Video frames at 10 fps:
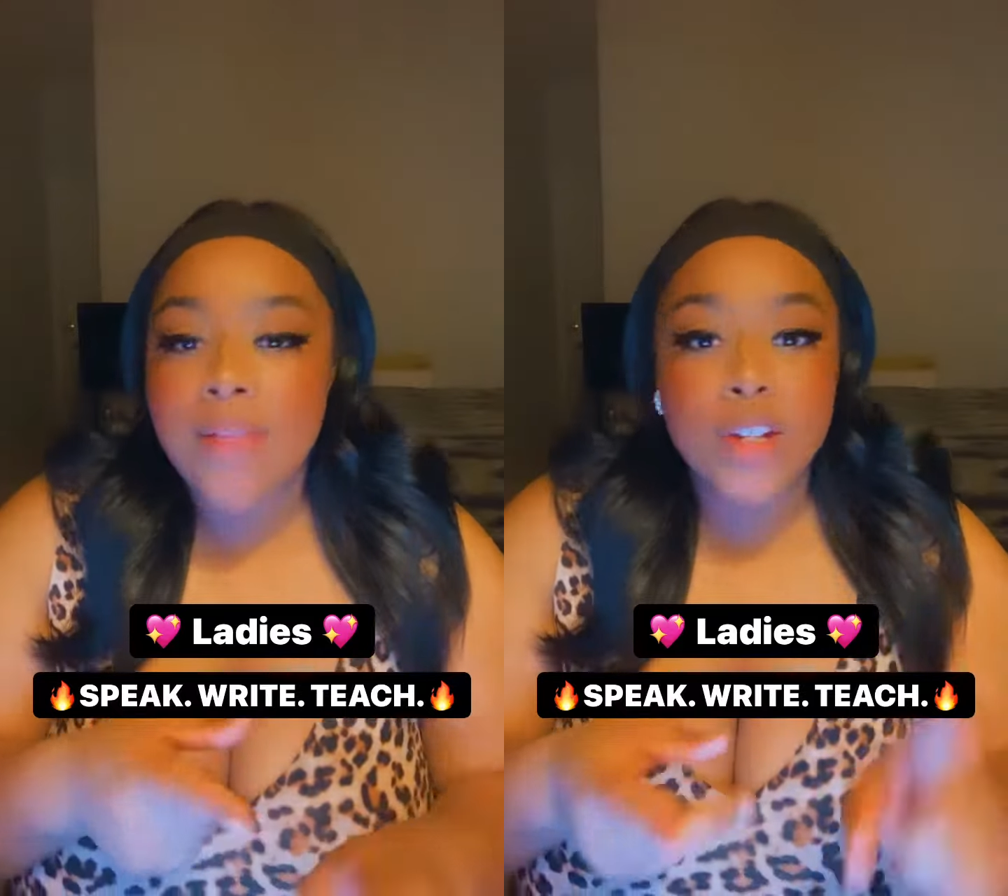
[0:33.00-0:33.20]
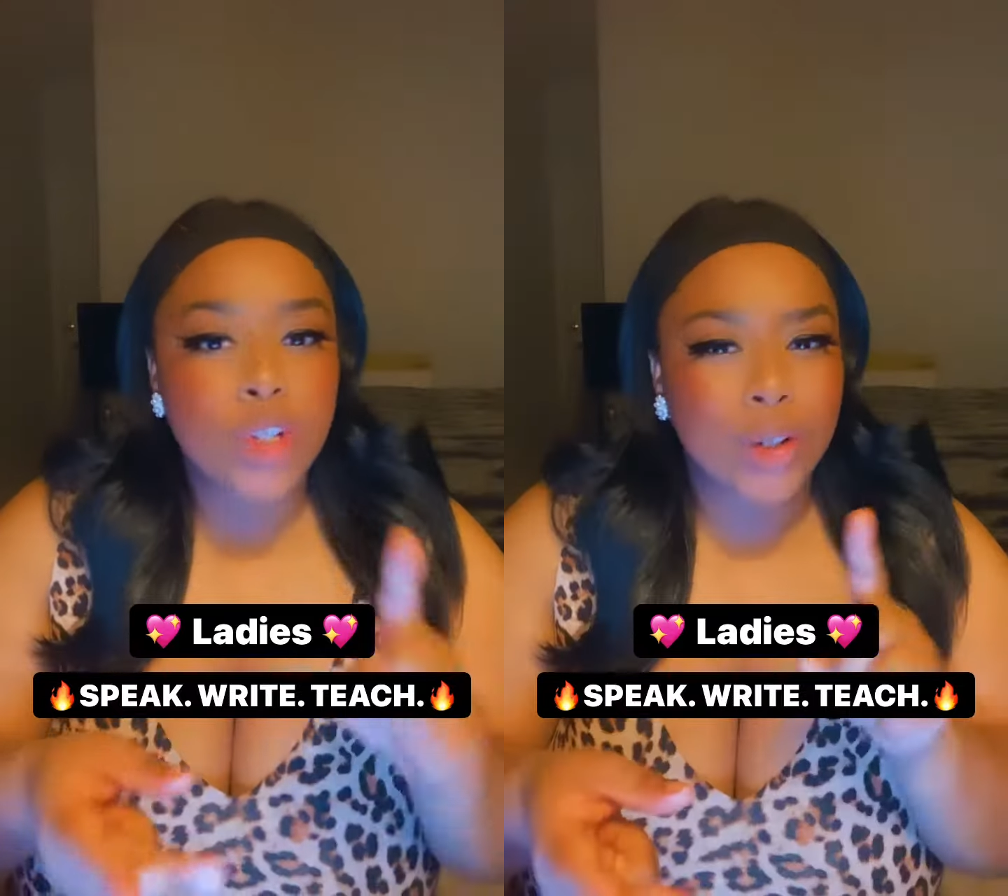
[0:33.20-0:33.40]

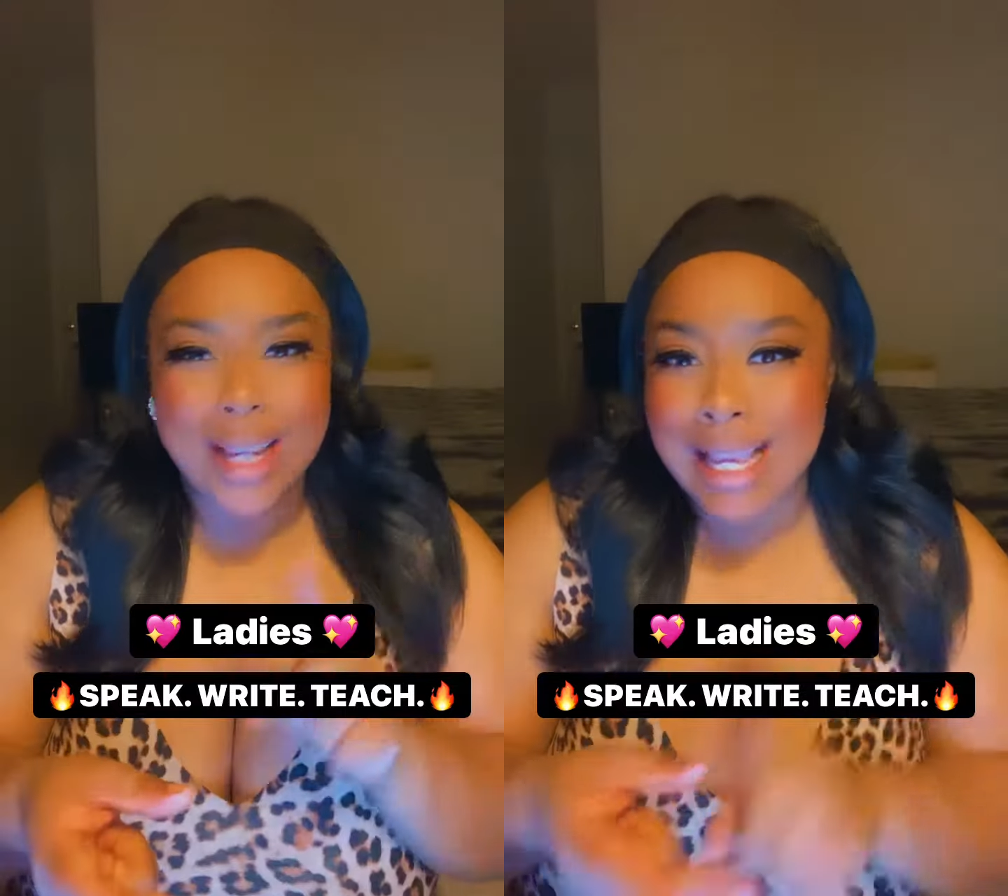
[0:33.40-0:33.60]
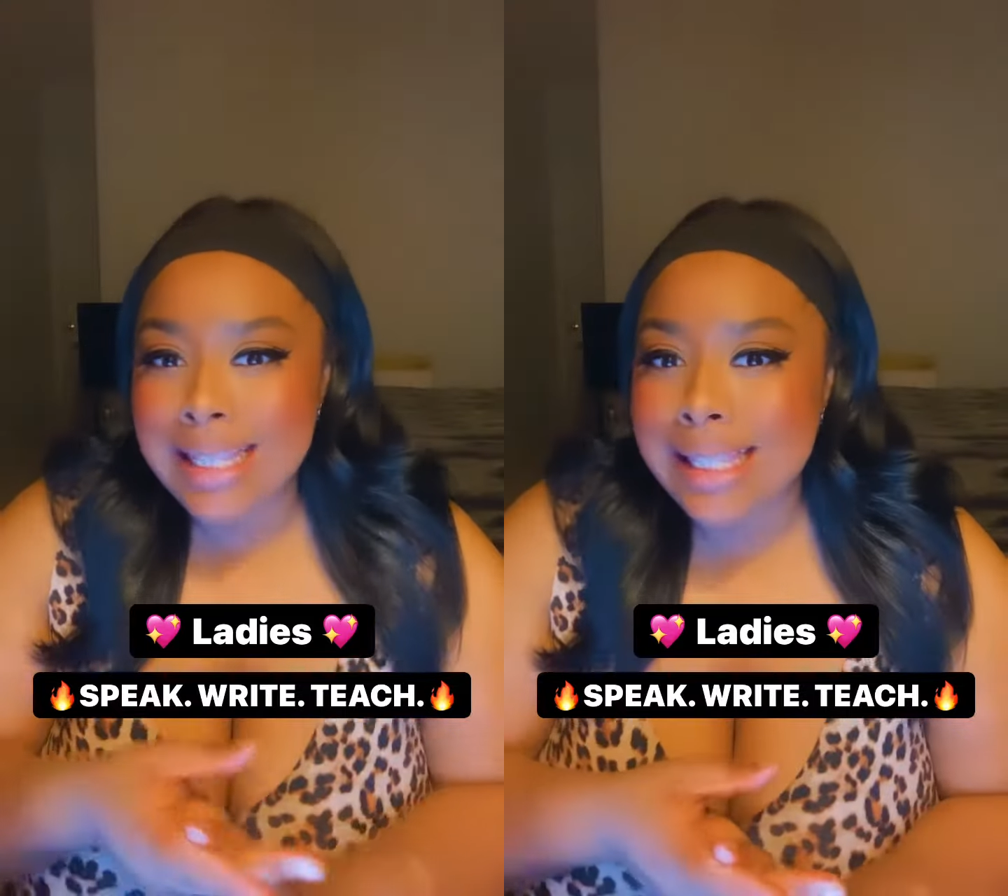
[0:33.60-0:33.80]
that your
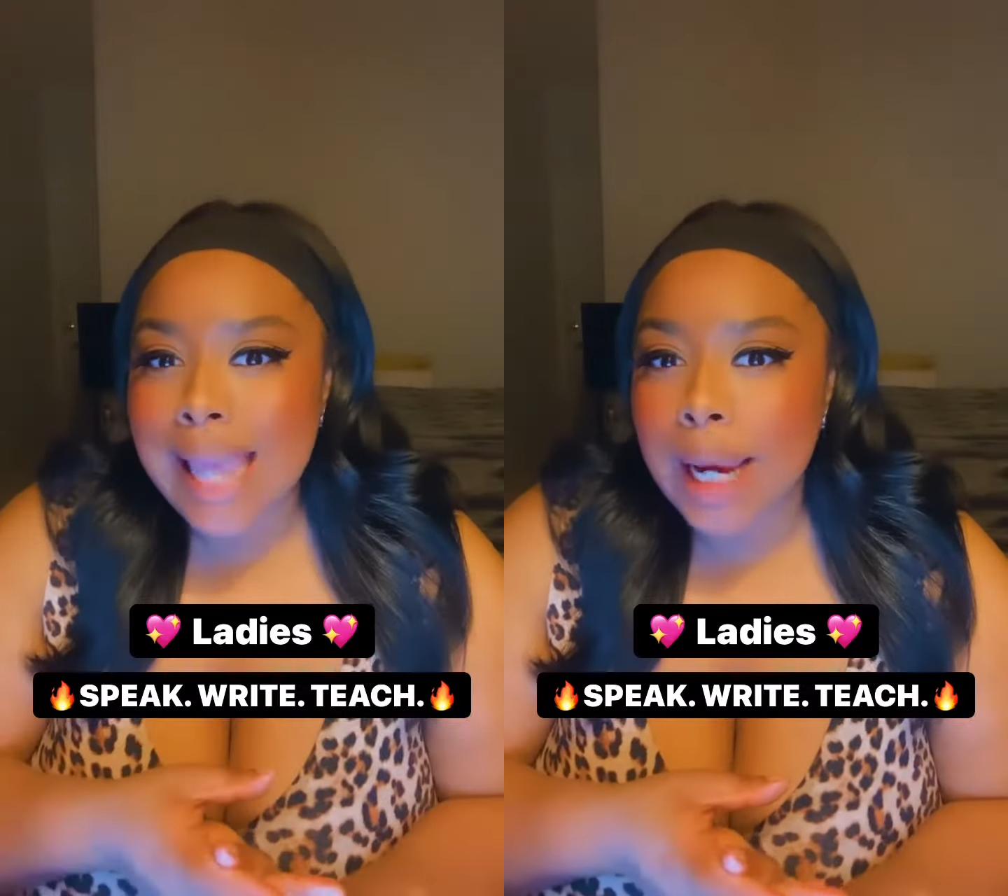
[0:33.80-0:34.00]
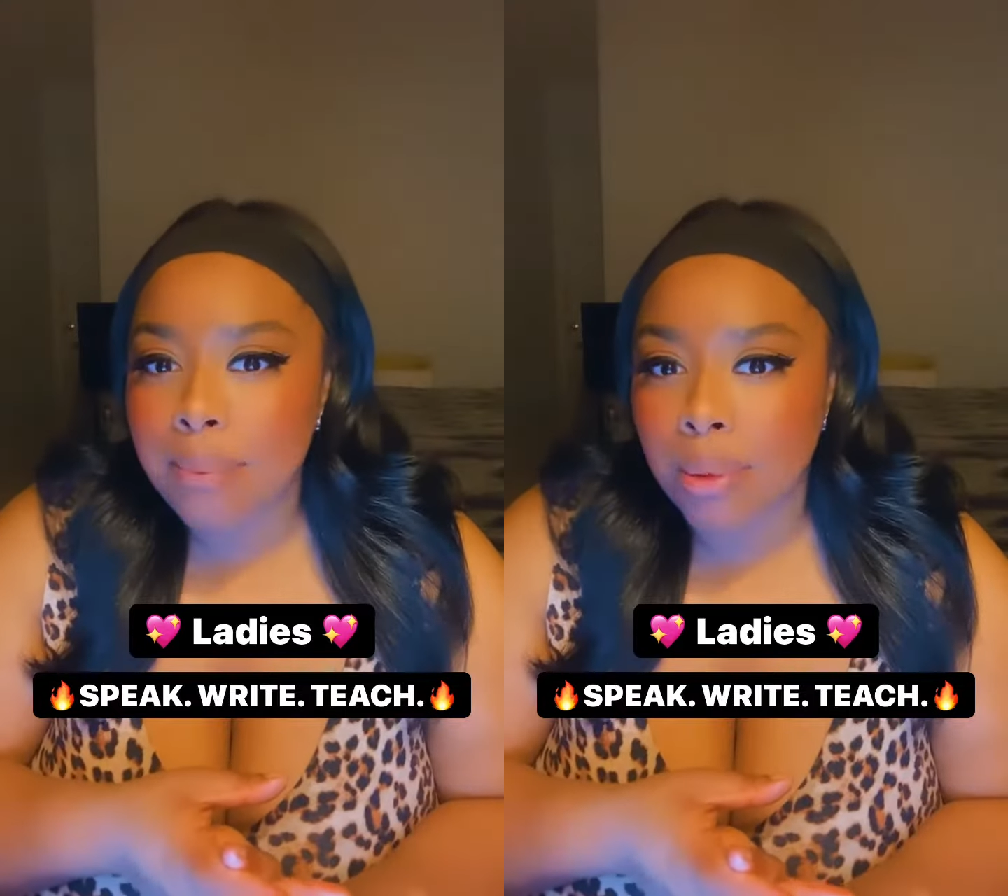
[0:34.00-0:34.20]

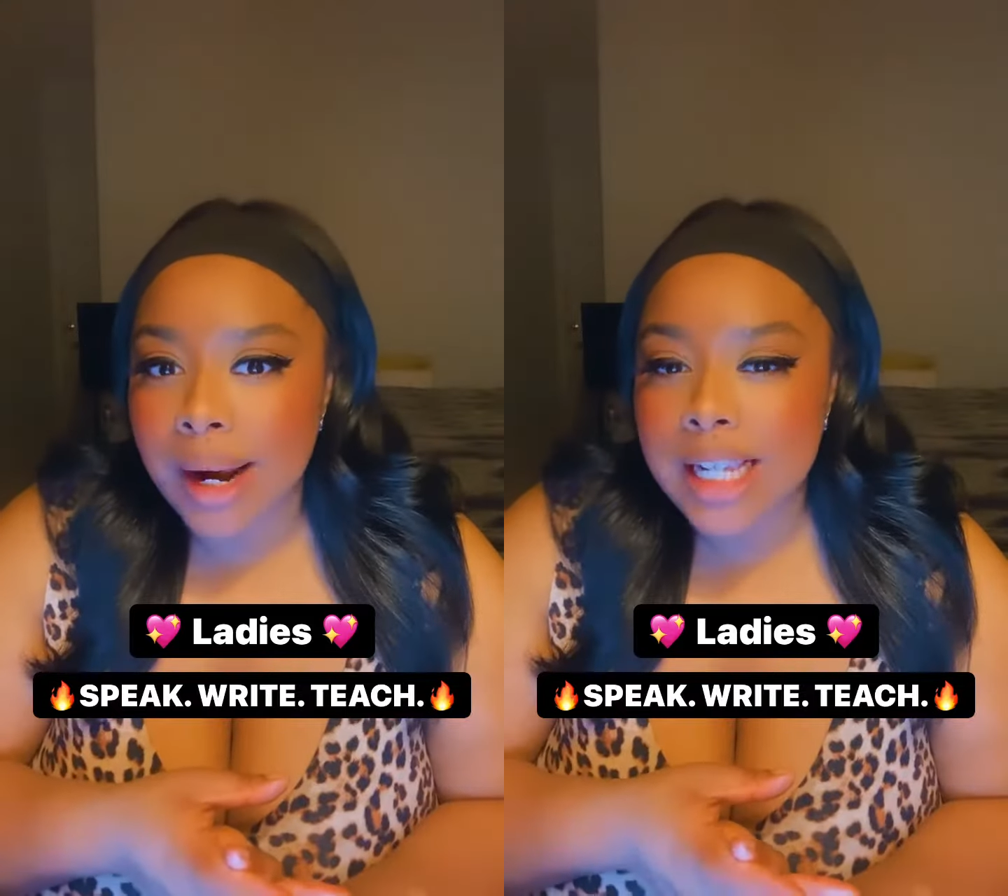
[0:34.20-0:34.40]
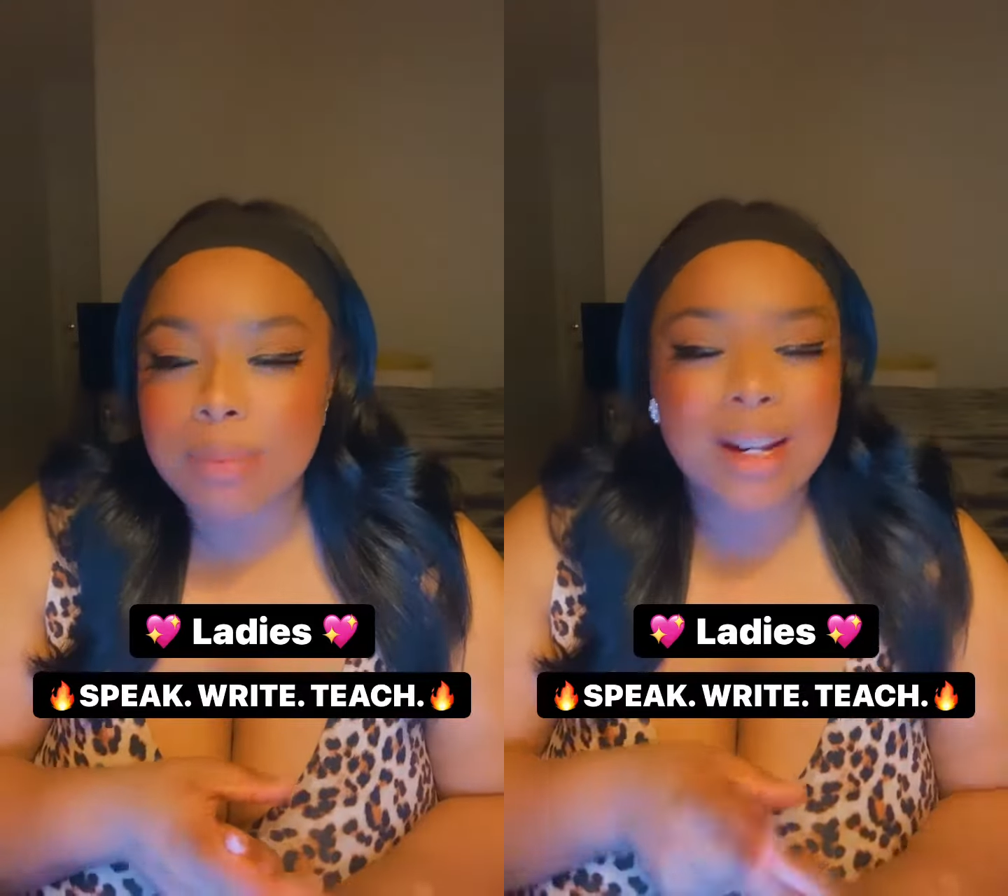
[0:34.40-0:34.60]
insight brings,